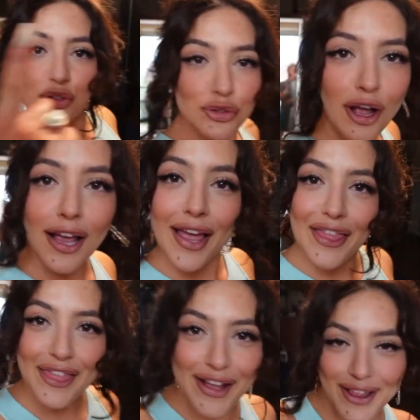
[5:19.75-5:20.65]

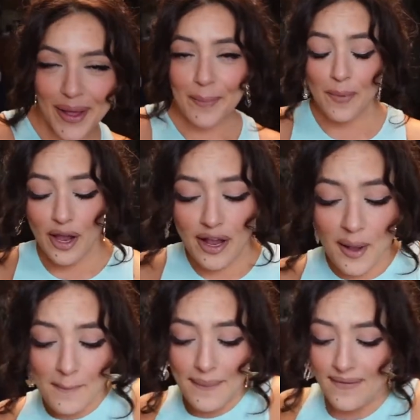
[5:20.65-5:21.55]
Can the club wake
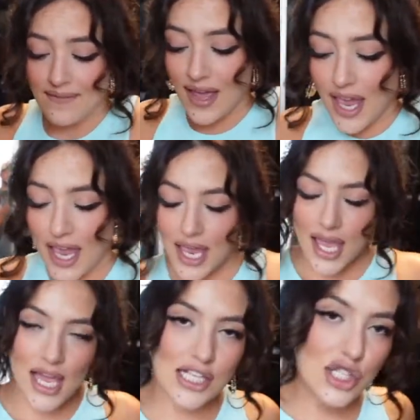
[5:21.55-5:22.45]
up and think
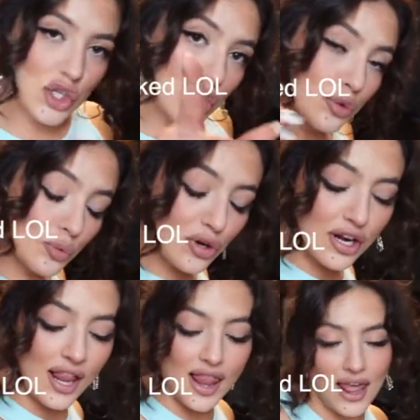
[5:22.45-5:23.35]
if you
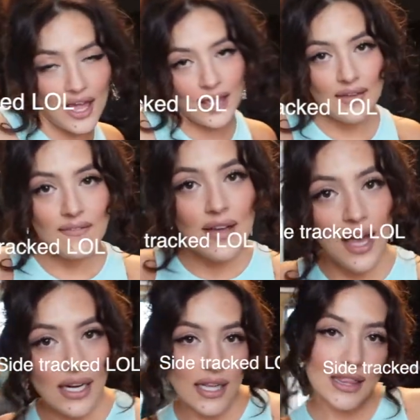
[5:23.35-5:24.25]
wouldn't like if
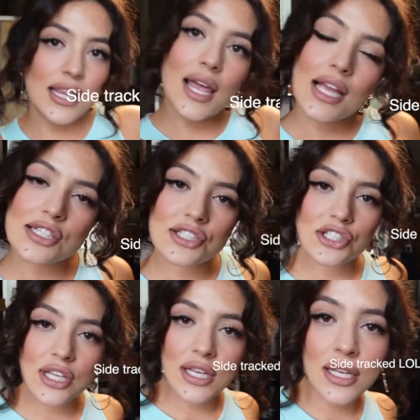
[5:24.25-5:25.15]
I did that
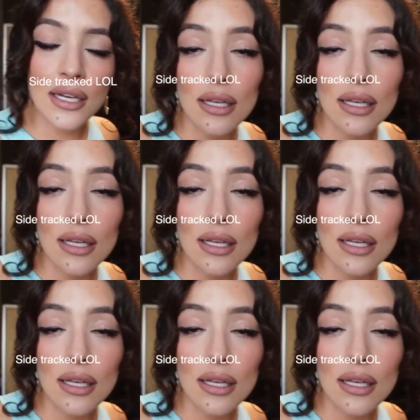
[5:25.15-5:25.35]
shit?